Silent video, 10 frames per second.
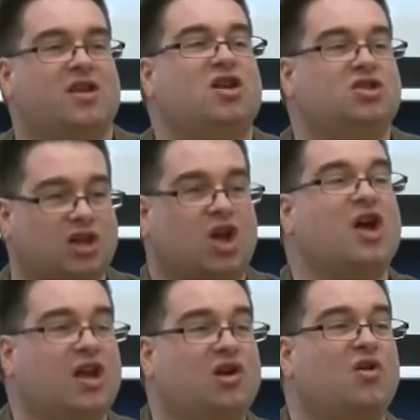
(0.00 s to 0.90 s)
the
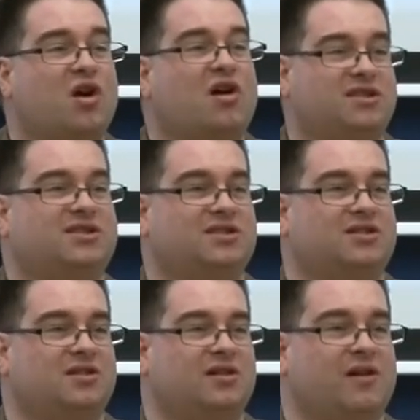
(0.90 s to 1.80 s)
underlying logos
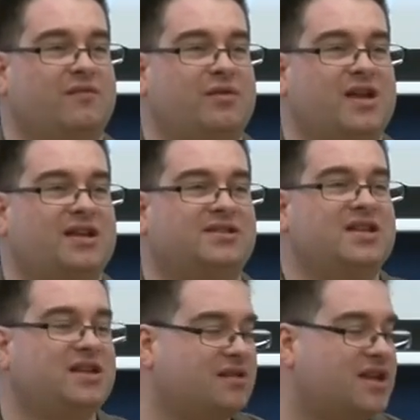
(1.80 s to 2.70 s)
of the things.
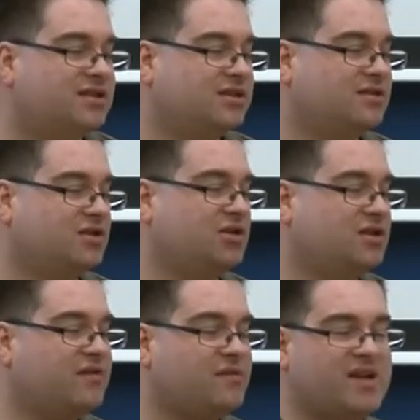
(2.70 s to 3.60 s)
These should
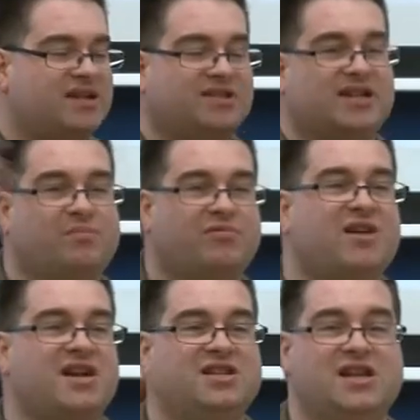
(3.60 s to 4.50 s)
never be
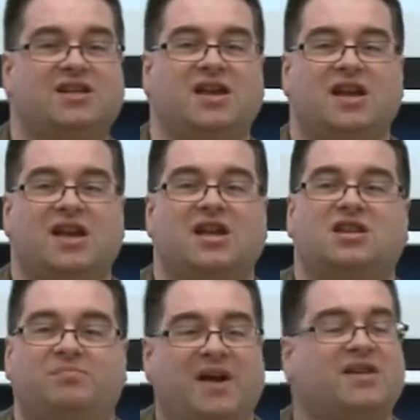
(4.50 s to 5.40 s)
separated
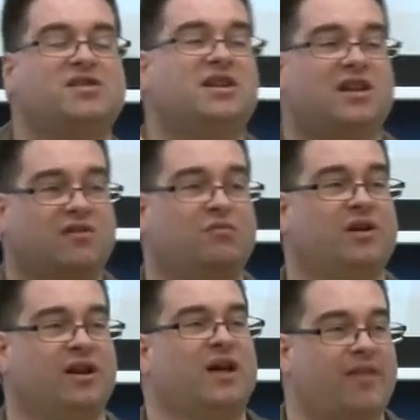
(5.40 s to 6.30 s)
independently of
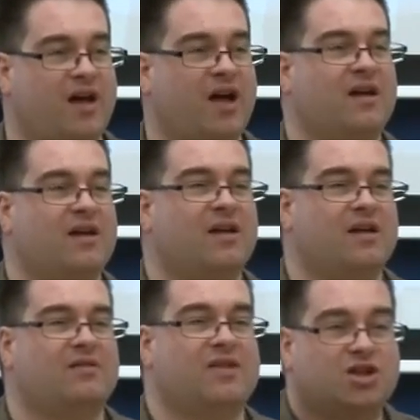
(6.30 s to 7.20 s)
one another.
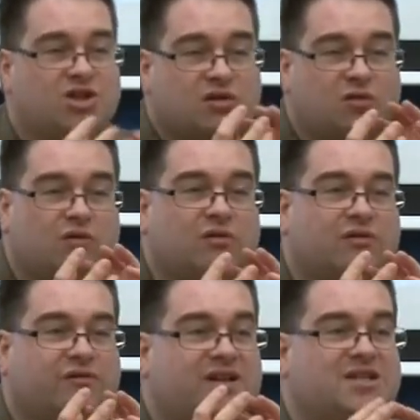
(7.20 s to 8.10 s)
They should all
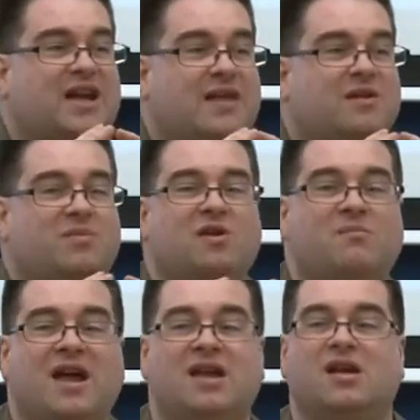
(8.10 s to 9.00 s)
fit together, but you
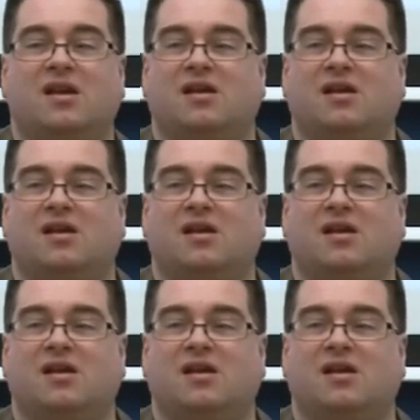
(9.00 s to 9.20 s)
may